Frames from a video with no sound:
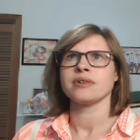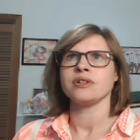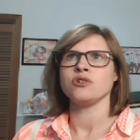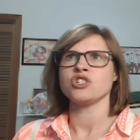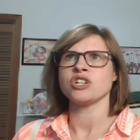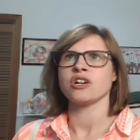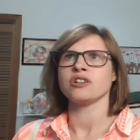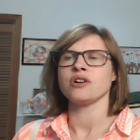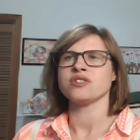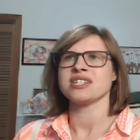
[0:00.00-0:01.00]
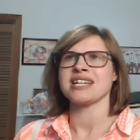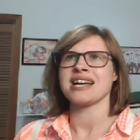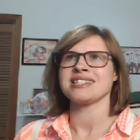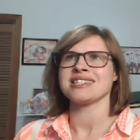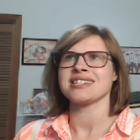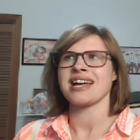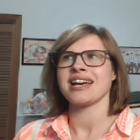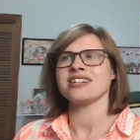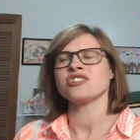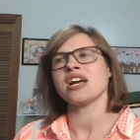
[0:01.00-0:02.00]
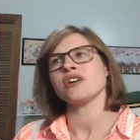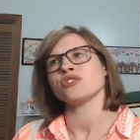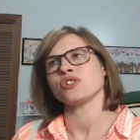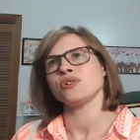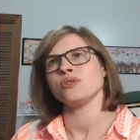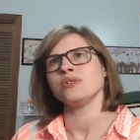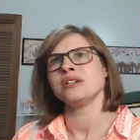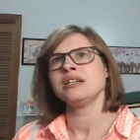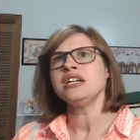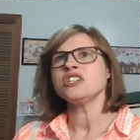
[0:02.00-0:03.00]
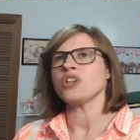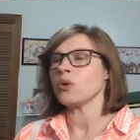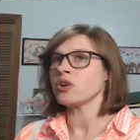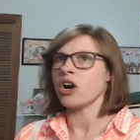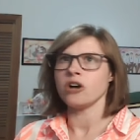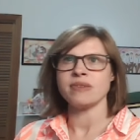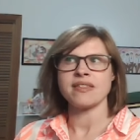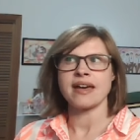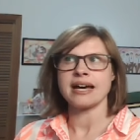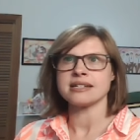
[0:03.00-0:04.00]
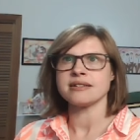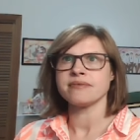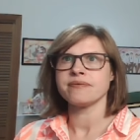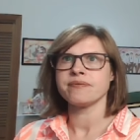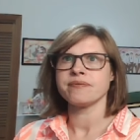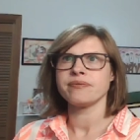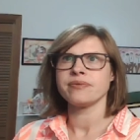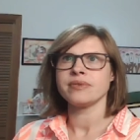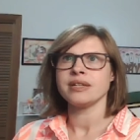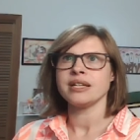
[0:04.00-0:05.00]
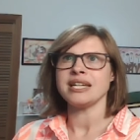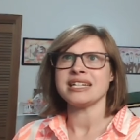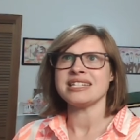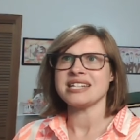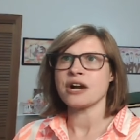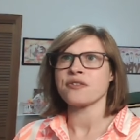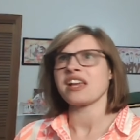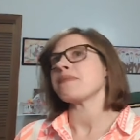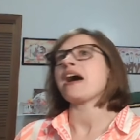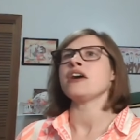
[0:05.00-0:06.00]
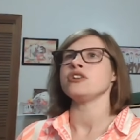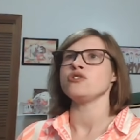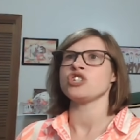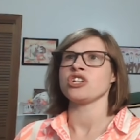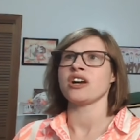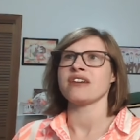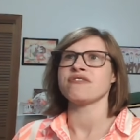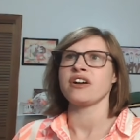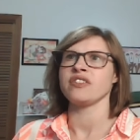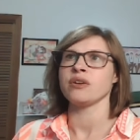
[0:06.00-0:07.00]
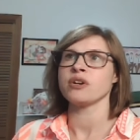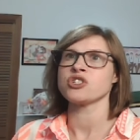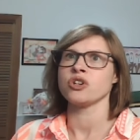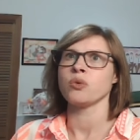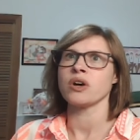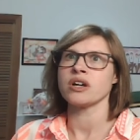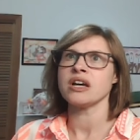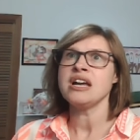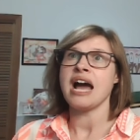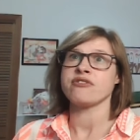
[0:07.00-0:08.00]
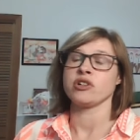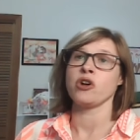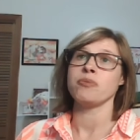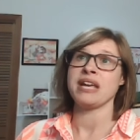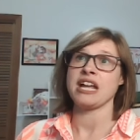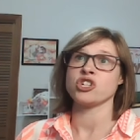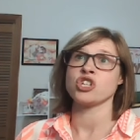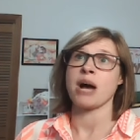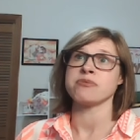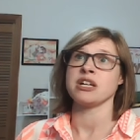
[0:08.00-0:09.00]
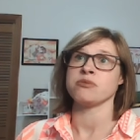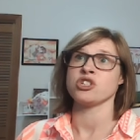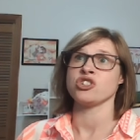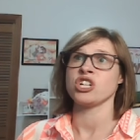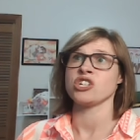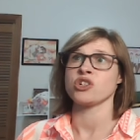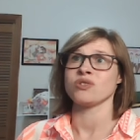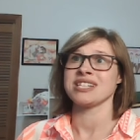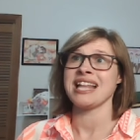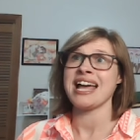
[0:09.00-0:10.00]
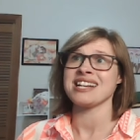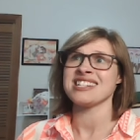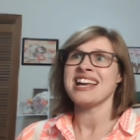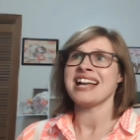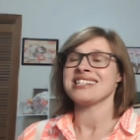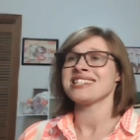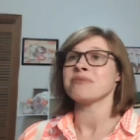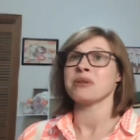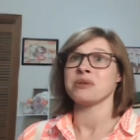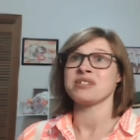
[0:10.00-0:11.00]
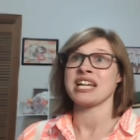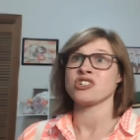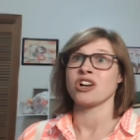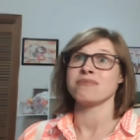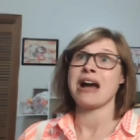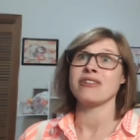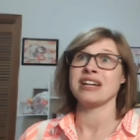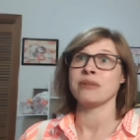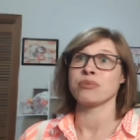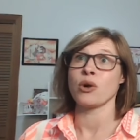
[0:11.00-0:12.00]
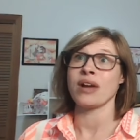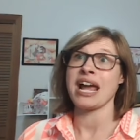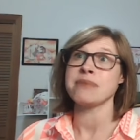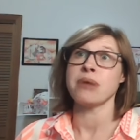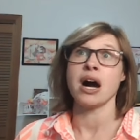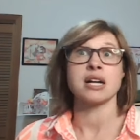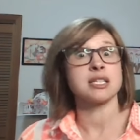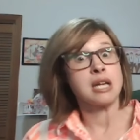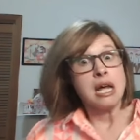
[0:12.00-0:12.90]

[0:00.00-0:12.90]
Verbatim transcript: Yu Qingyang closed his eyes and sighed. Zhao Zhu, don't call me that. He didn't dare think about how Yu Qingyang had felt in the original work, after Lo Binghe chopped up Shen Qingqiu's legs and sent them to Cang Qiong Mountain in a brocade box.